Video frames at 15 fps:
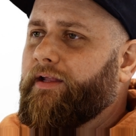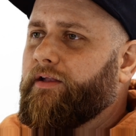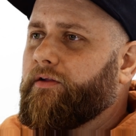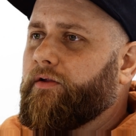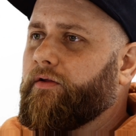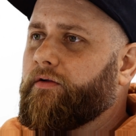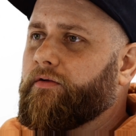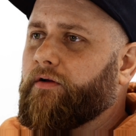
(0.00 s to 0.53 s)

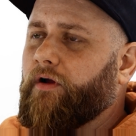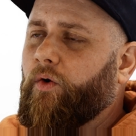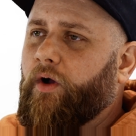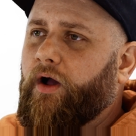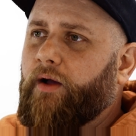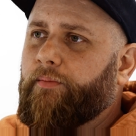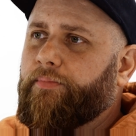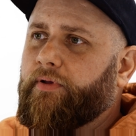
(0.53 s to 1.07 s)
didn't grow
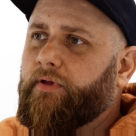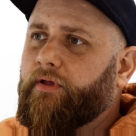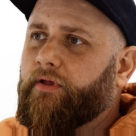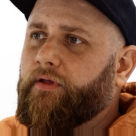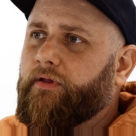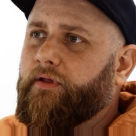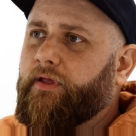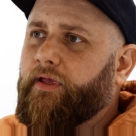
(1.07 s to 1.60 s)
up
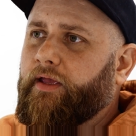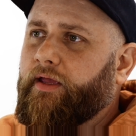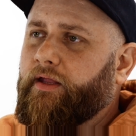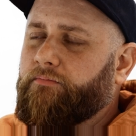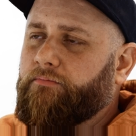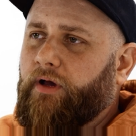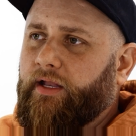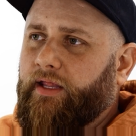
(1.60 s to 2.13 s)

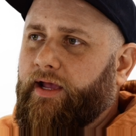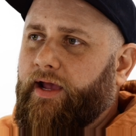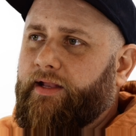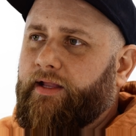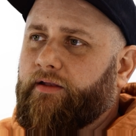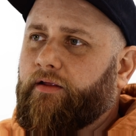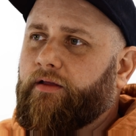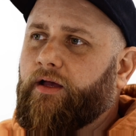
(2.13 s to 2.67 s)
in money. I
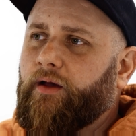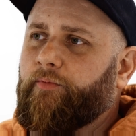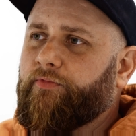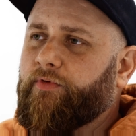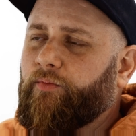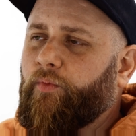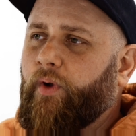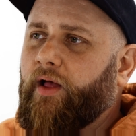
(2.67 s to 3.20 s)
didn't come
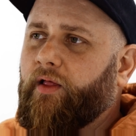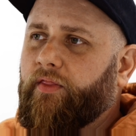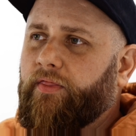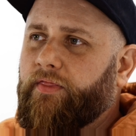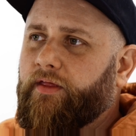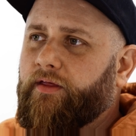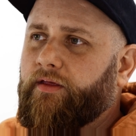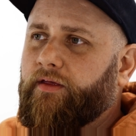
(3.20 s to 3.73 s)
from wealth.